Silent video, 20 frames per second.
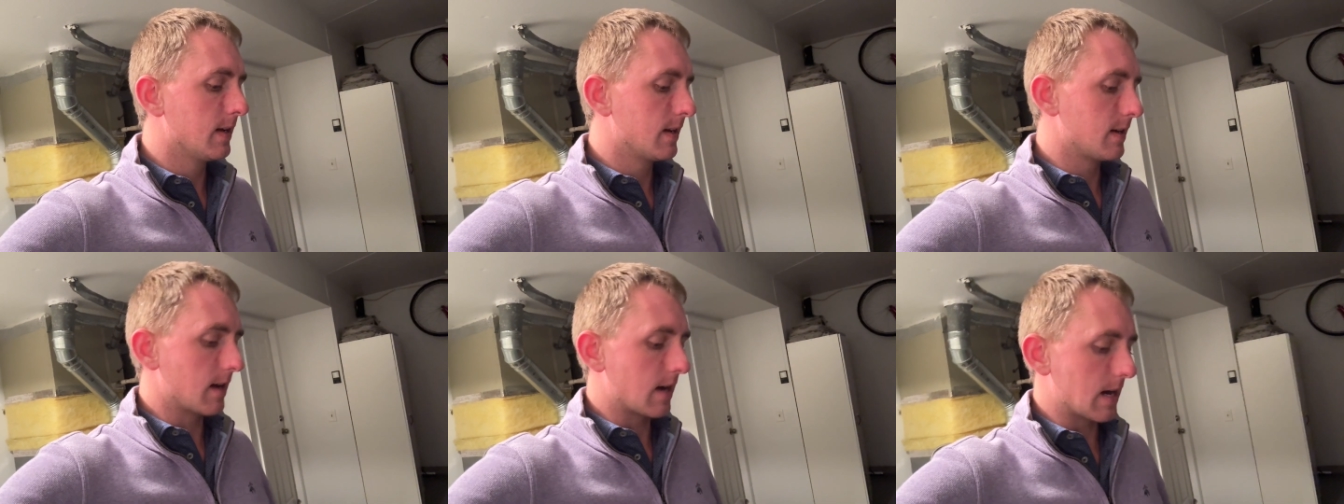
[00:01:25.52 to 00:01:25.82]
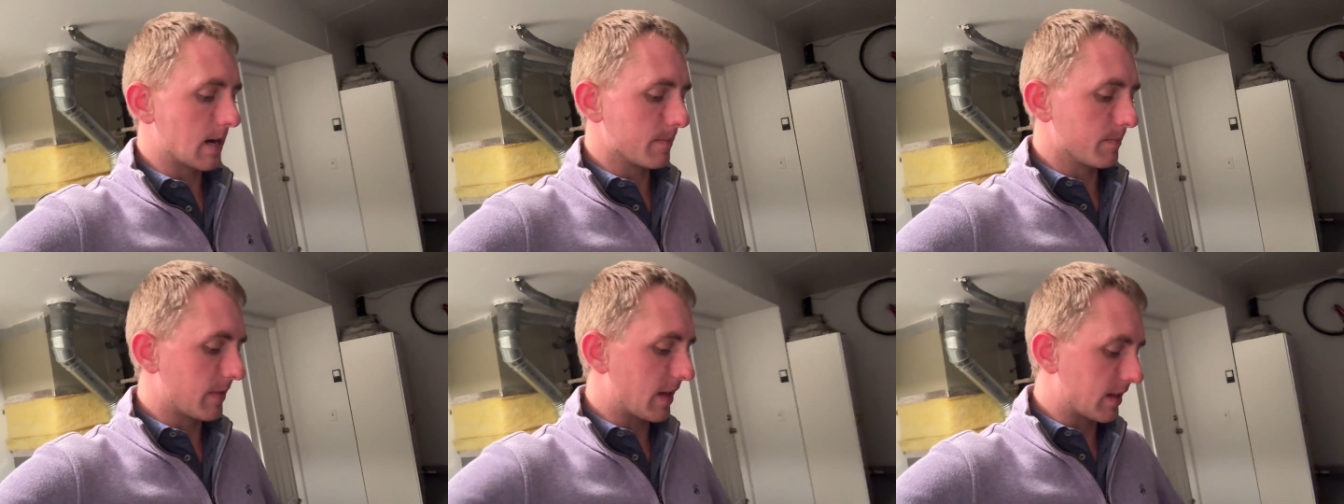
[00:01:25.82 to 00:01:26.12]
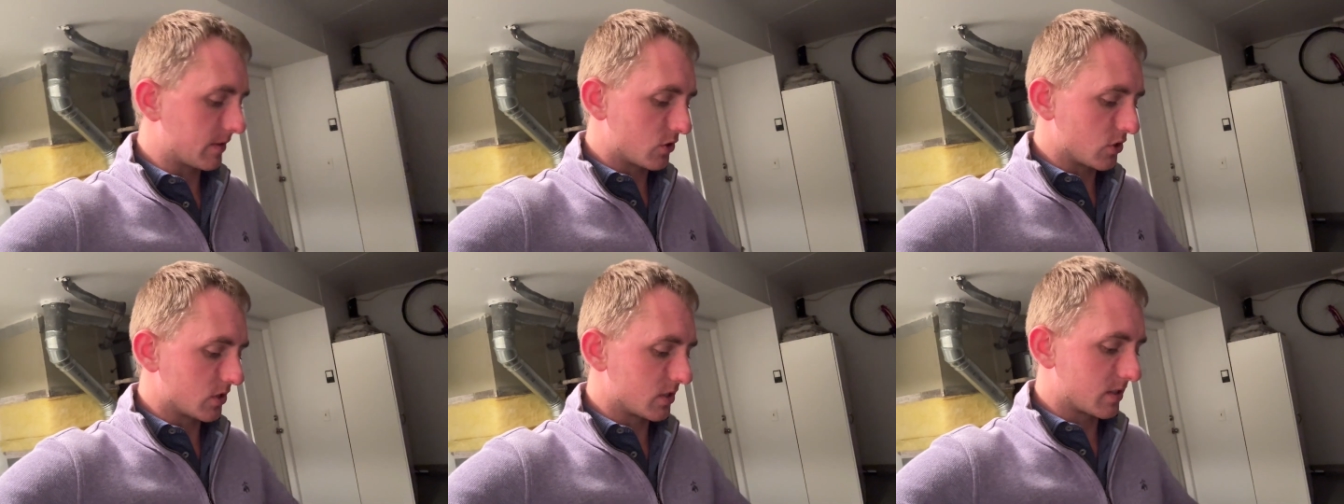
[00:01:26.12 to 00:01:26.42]
um,
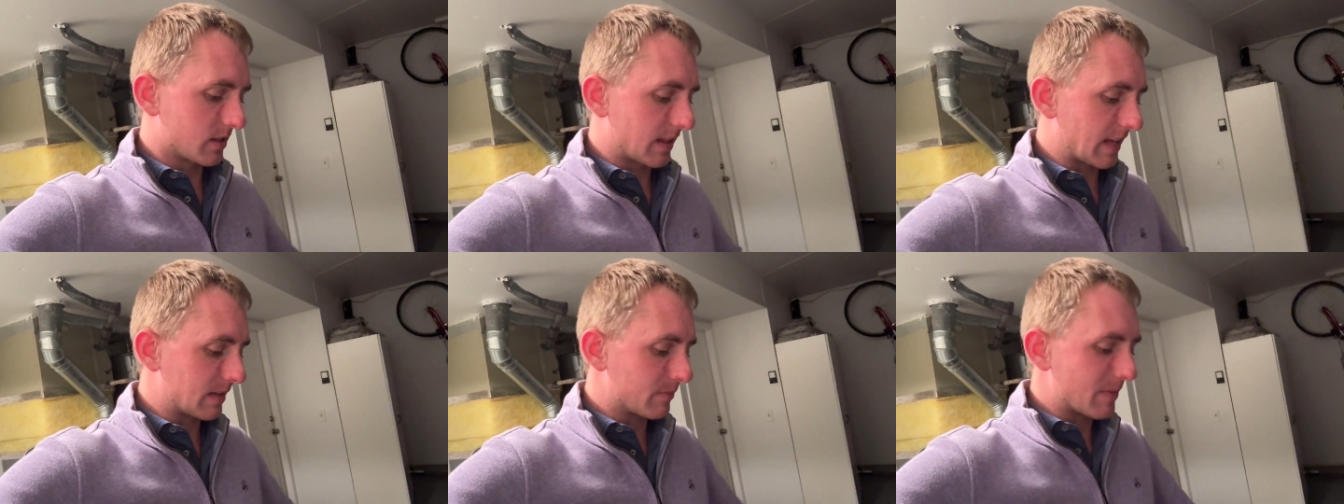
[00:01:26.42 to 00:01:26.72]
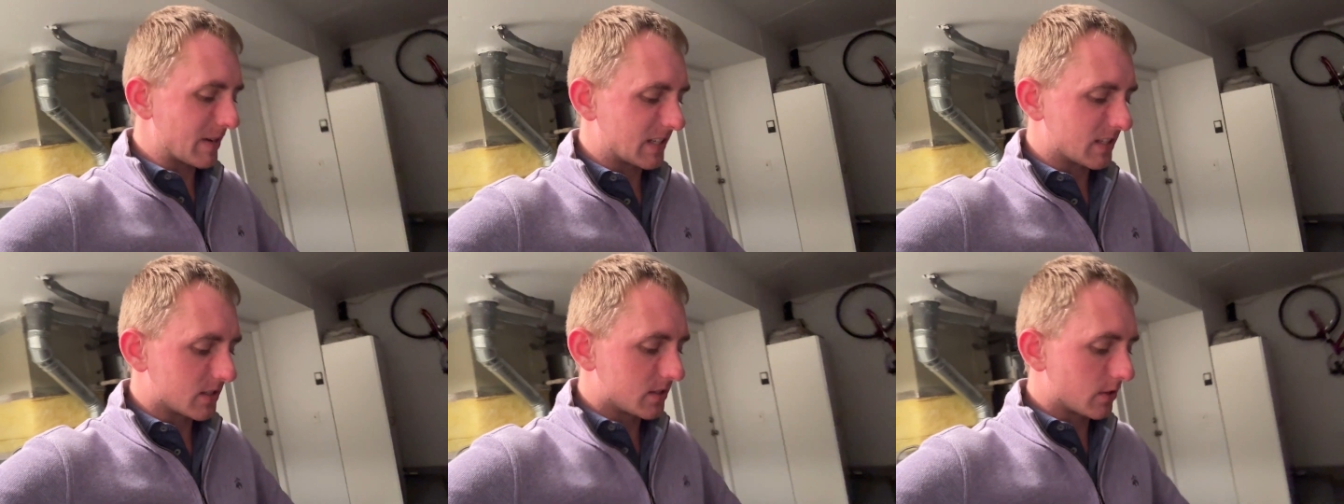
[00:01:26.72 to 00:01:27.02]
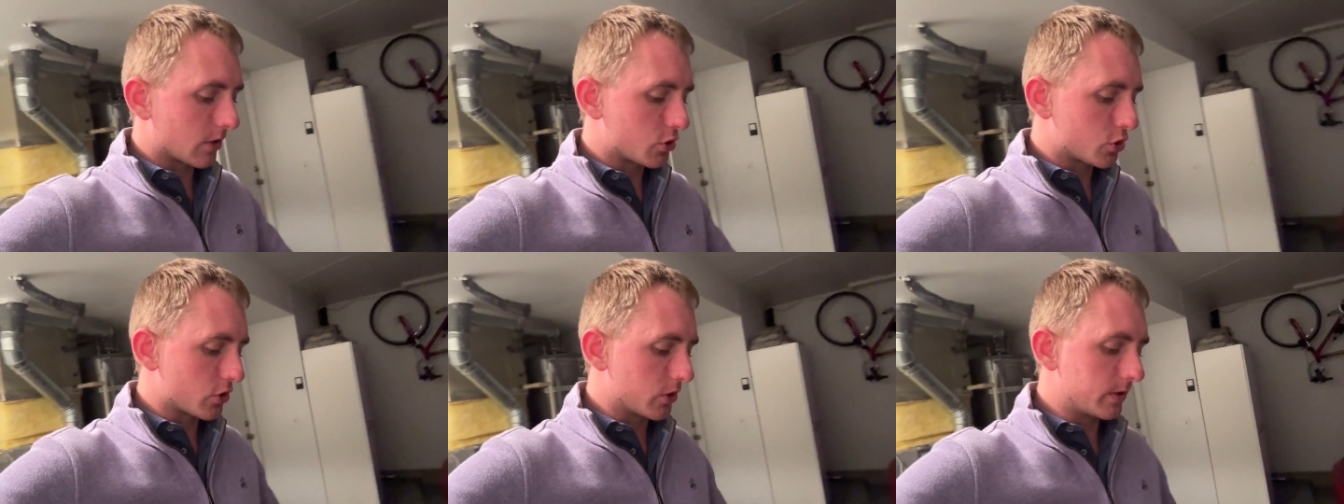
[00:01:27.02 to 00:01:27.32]
that just that makes
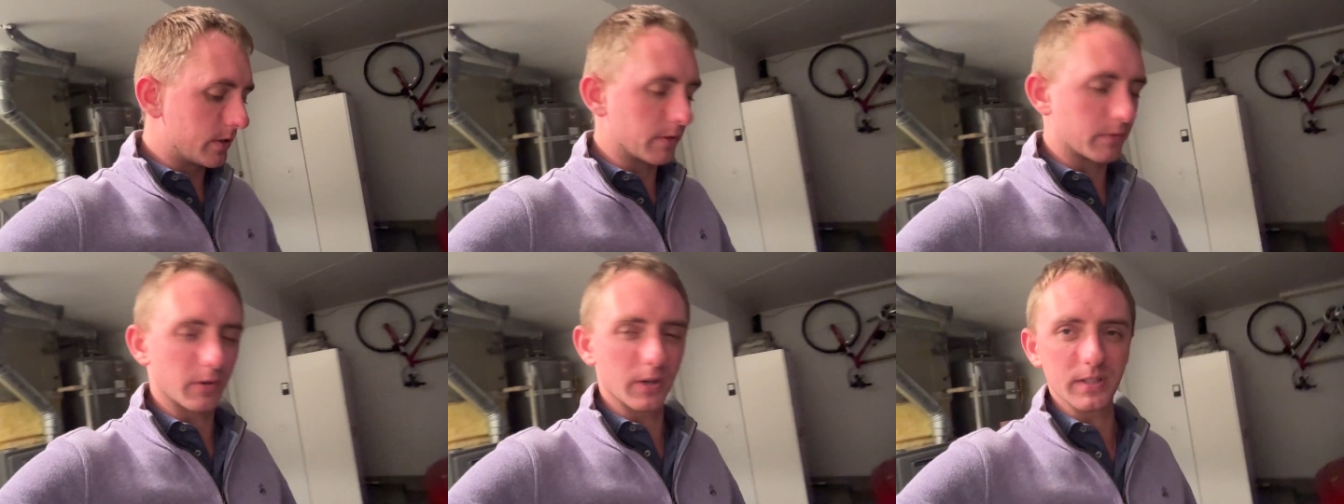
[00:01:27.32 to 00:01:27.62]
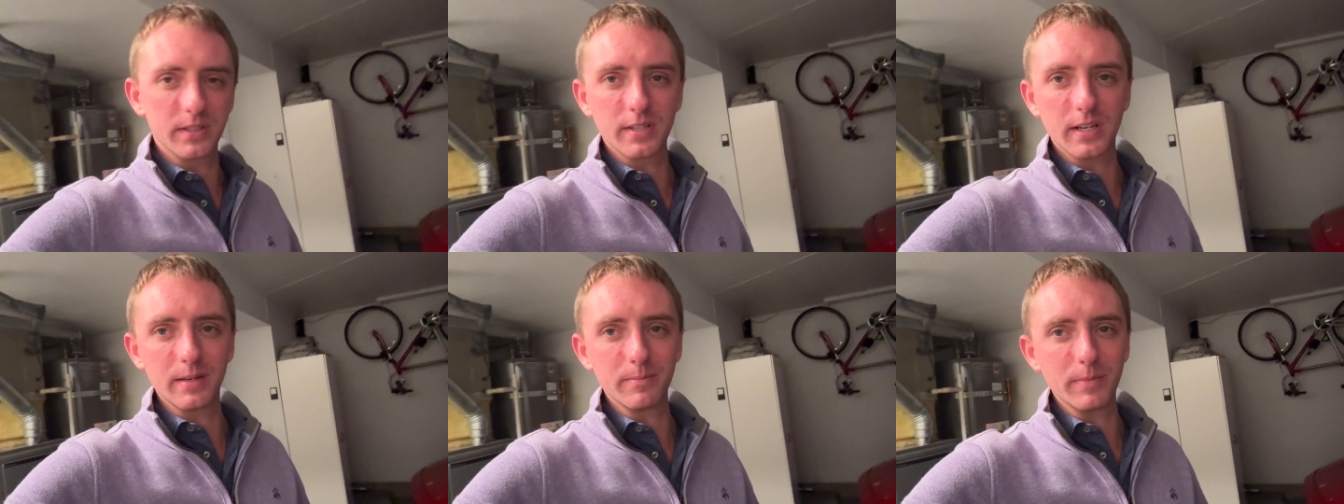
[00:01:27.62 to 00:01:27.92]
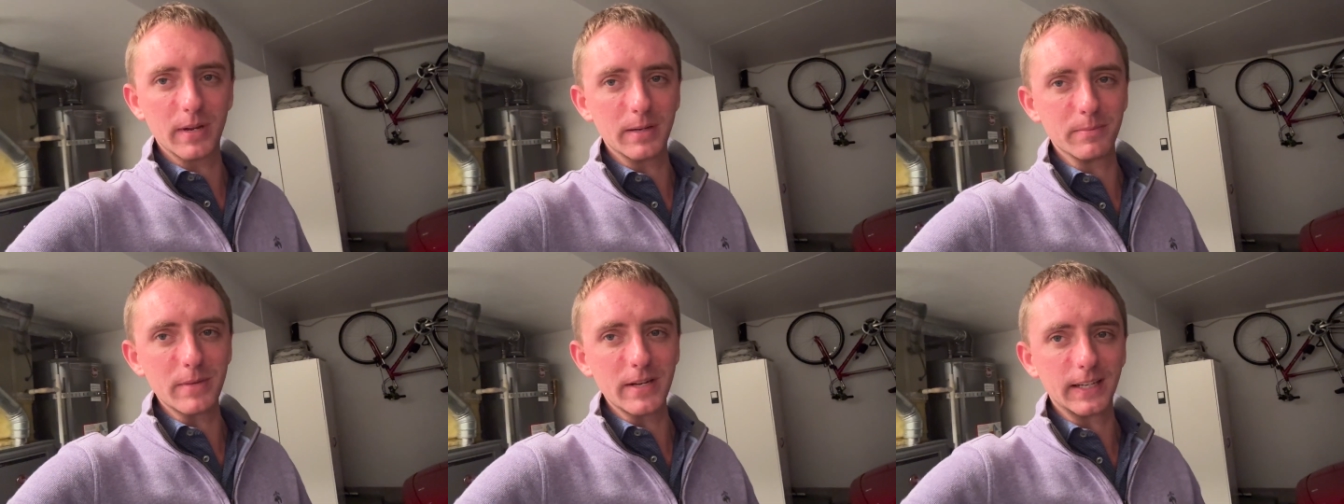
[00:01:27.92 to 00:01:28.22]
such the difference in,
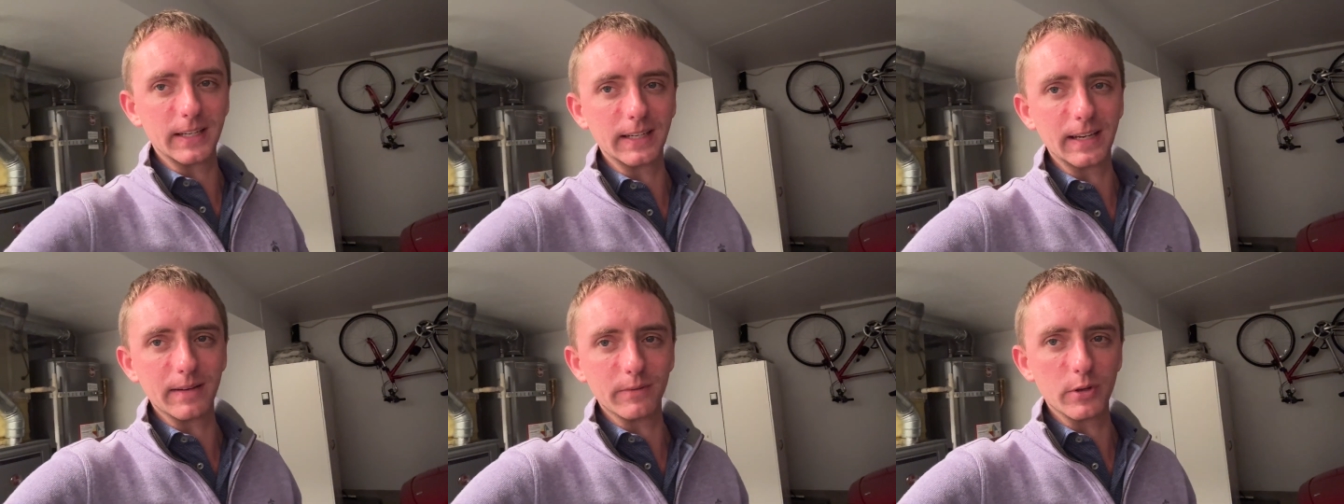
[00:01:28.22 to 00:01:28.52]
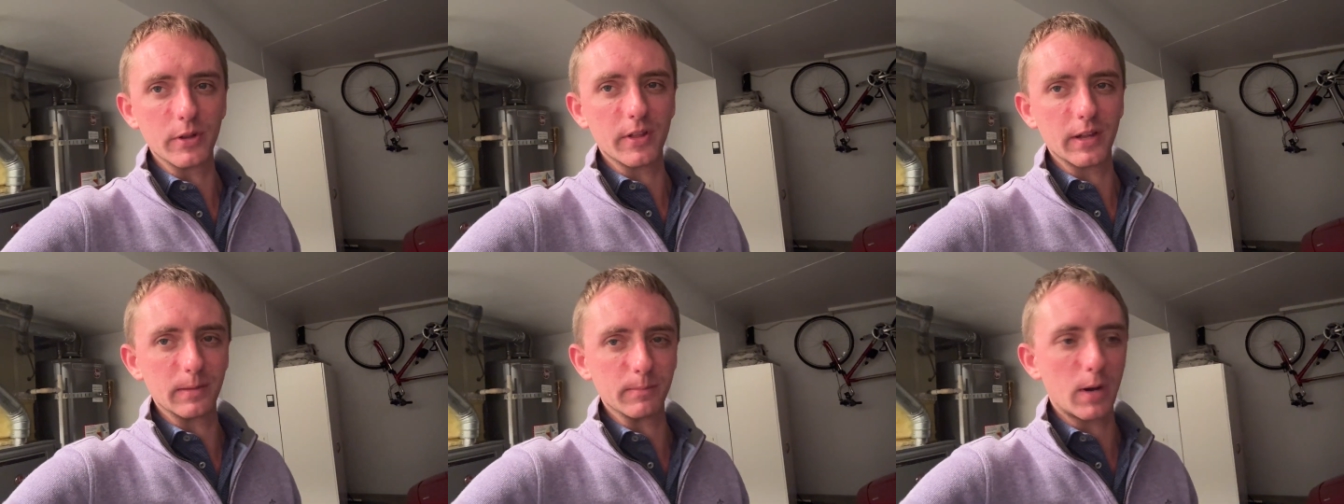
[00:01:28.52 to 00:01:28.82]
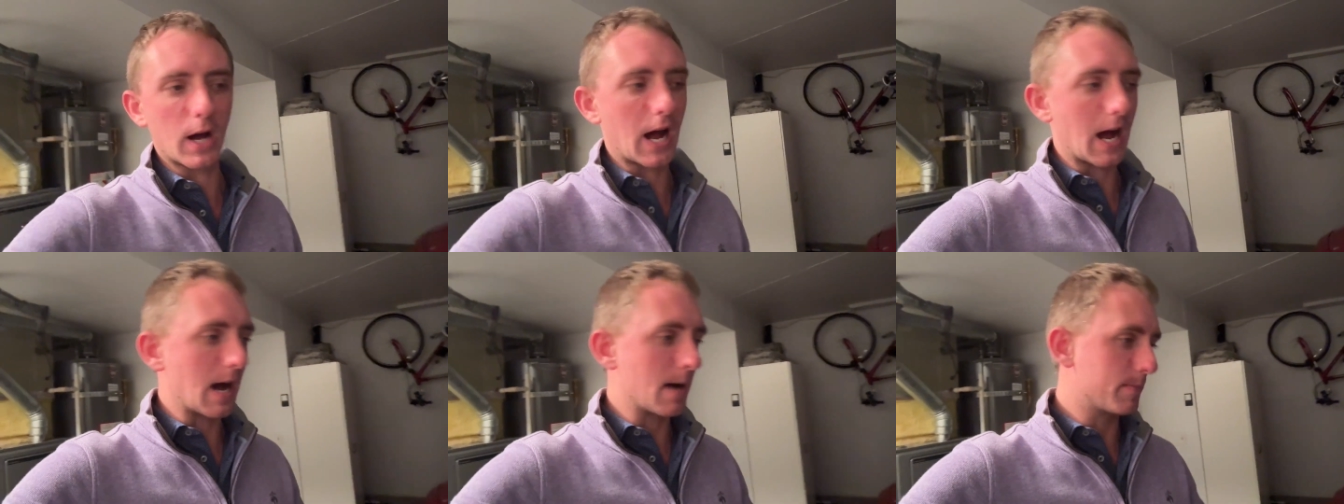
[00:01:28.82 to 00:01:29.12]
and making everything
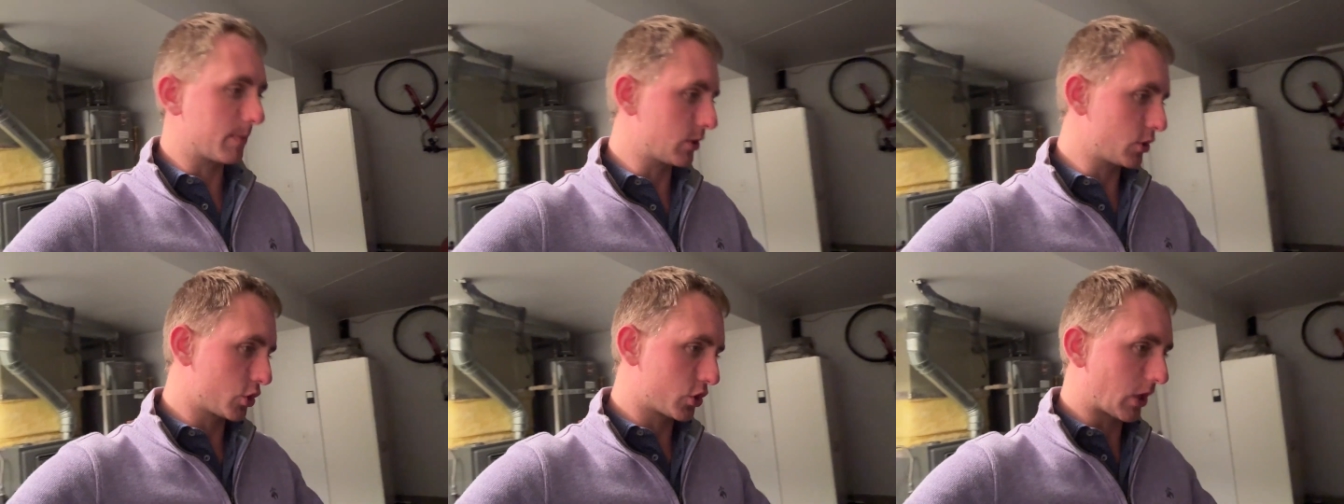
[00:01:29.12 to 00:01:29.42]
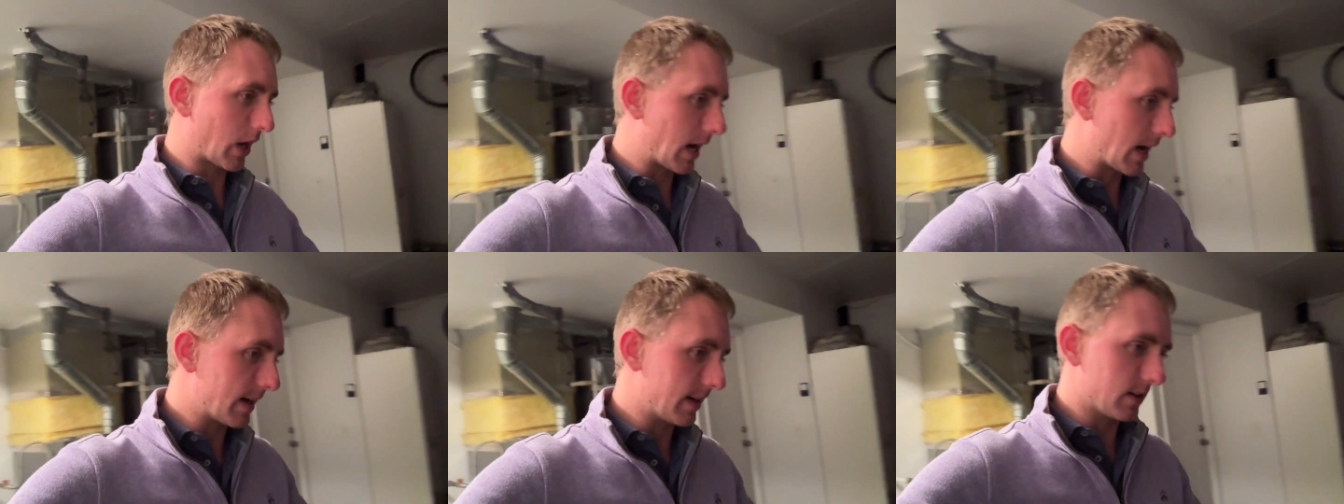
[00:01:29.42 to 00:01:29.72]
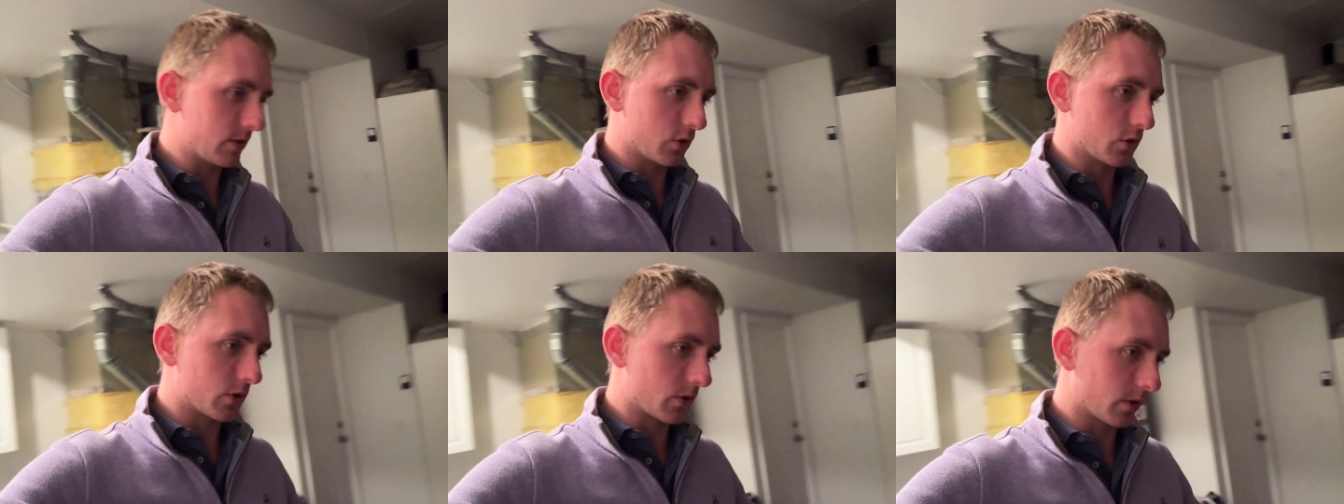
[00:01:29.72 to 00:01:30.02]
pop and shine
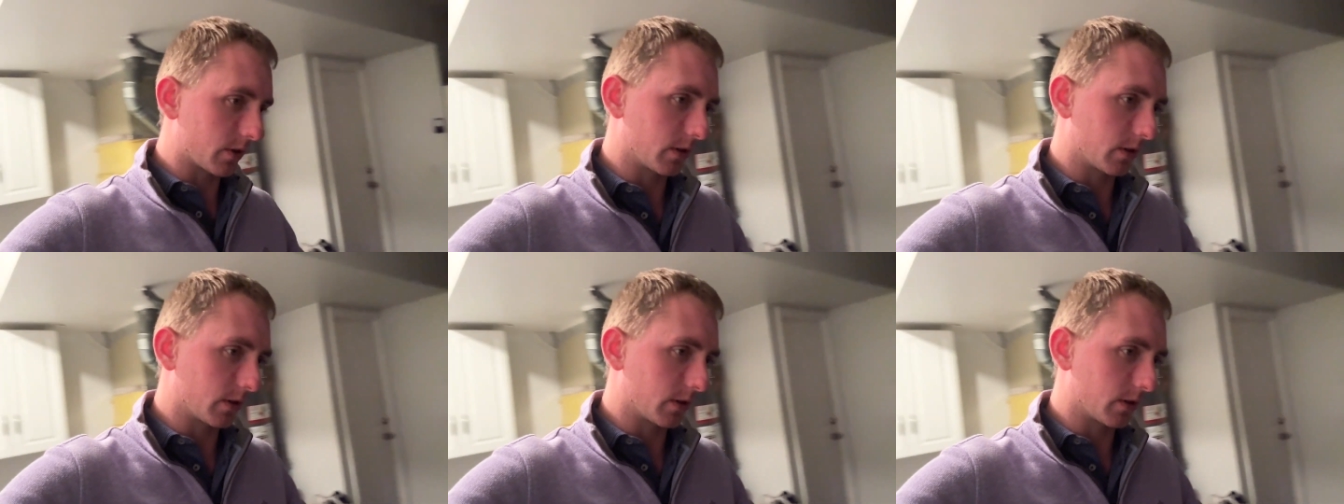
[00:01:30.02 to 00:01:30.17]
and just look